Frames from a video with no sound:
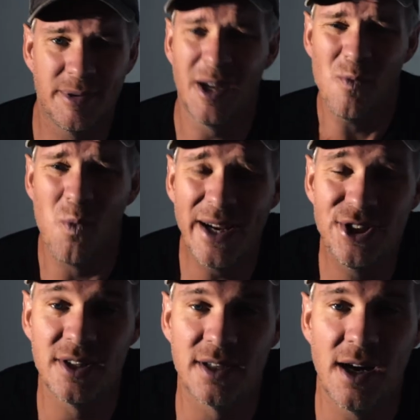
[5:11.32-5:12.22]
But don't
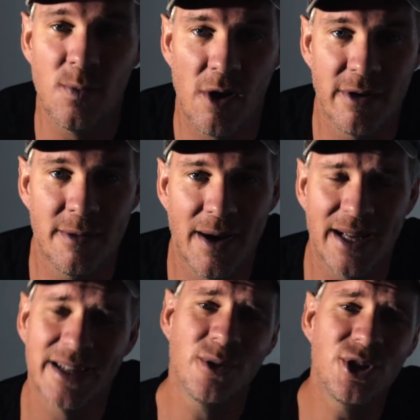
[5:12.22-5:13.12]
waste your time worrying
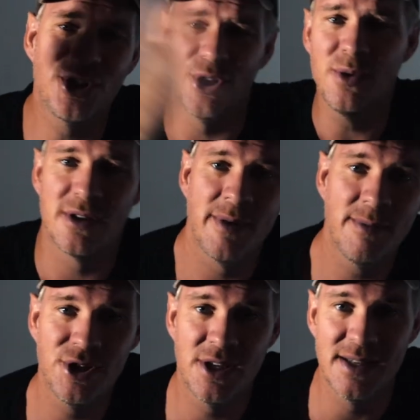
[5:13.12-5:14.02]
about it. Go and shoot some
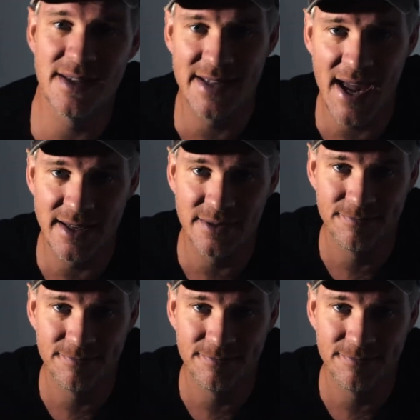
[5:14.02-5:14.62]
images instead.